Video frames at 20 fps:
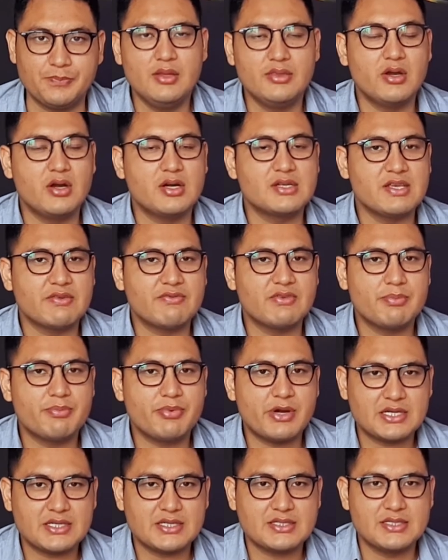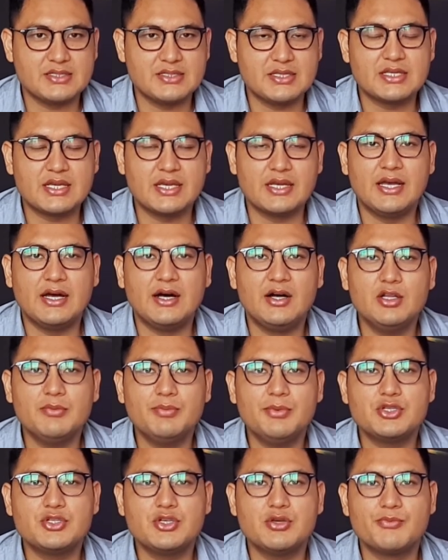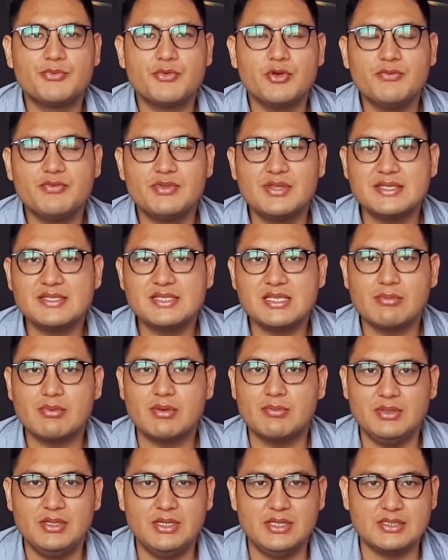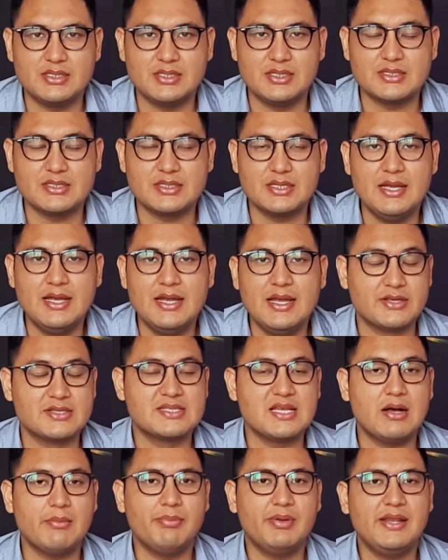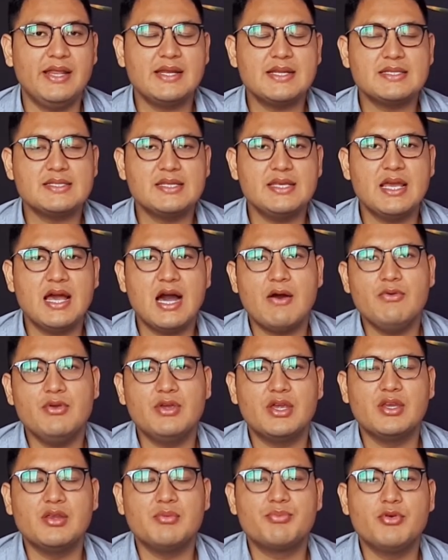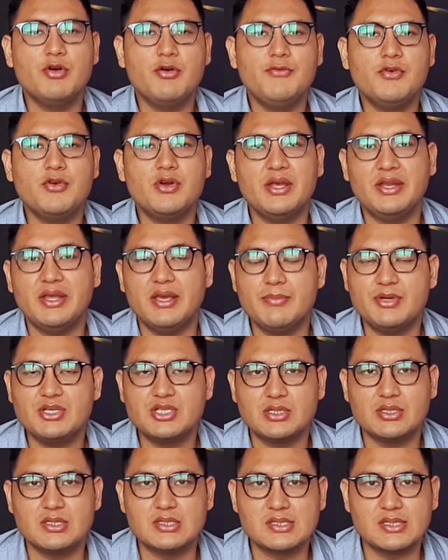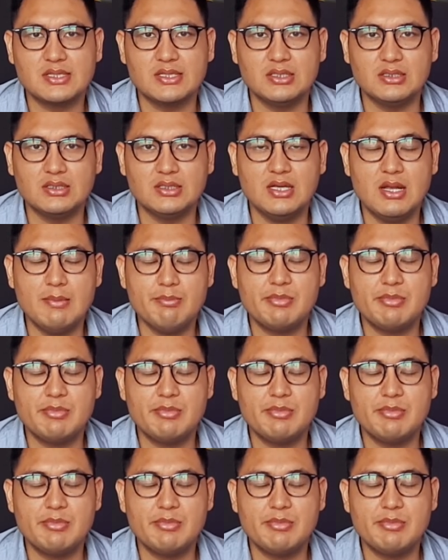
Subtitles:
There are several practices that can help you to improve these sub-abilities. For example, let us see how you can improve your inhibition skill.